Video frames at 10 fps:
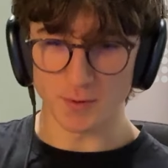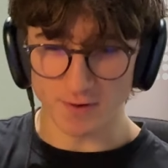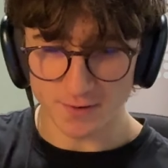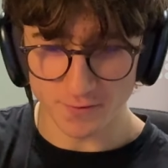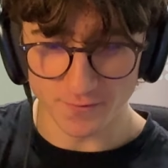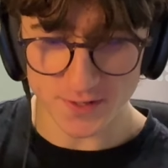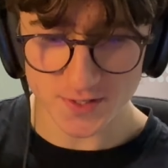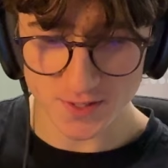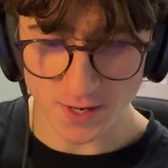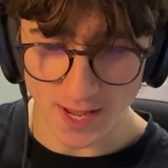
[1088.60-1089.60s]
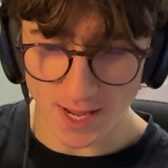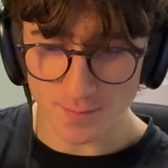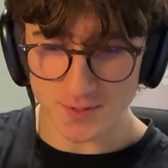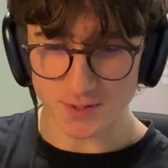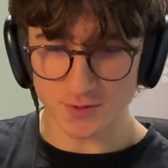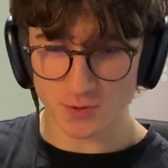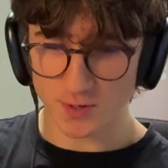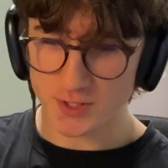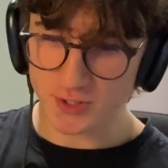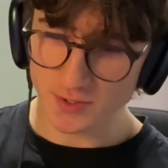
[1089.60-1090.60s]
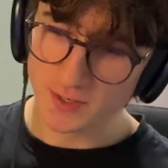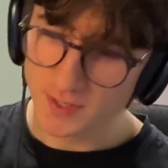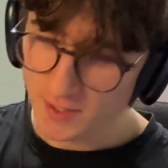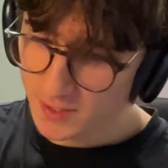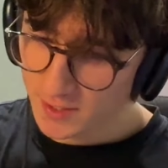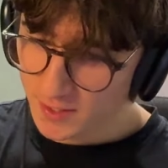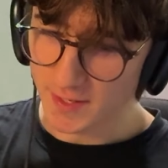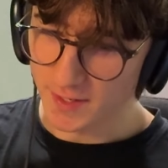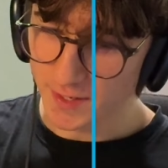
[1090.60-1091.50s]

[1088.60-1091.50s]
ready for this episode's question? It